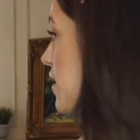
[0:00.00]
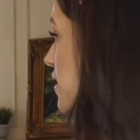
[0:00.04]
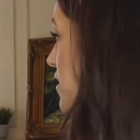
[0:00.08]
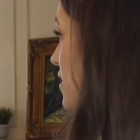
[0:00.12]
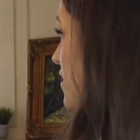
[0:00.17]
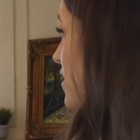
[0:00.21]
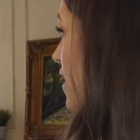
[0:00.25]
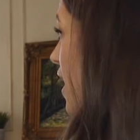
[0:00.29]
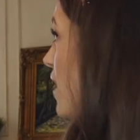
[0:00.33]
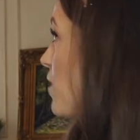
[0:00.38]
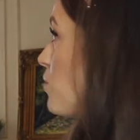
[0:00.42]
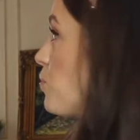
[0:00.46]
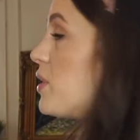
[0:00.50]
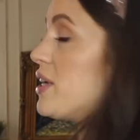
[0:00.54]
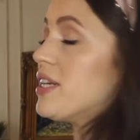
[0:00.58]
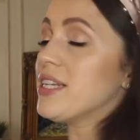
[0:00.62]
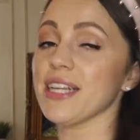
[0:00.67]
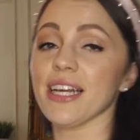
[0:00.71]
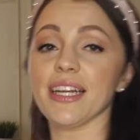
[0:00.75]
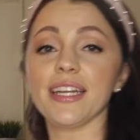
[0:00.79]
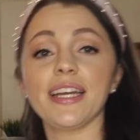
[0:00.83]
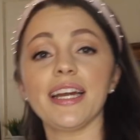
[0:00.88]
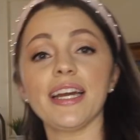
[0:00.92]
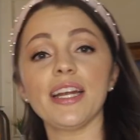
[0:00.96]
this side, we
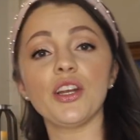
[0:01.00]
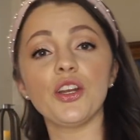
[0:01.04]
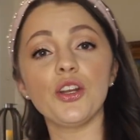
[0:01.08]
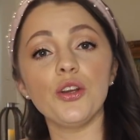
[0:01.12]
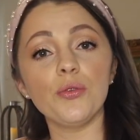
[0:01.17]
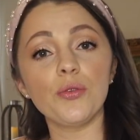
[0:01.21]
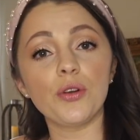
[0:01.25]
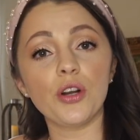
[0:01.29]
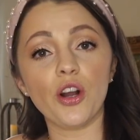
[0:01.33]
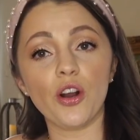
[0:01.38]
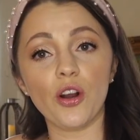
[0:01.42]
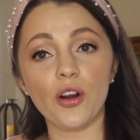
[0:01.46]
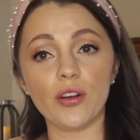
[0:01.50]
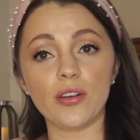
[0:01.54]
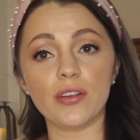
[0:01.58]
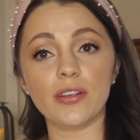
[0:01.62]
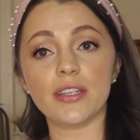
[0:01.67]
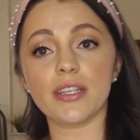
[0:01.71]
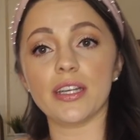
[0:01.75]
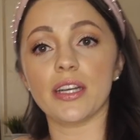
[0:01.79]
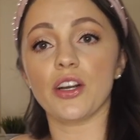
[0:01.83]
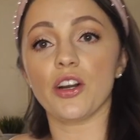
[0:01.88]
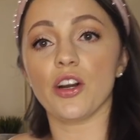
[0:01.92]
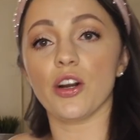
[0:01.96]
did get new curtains and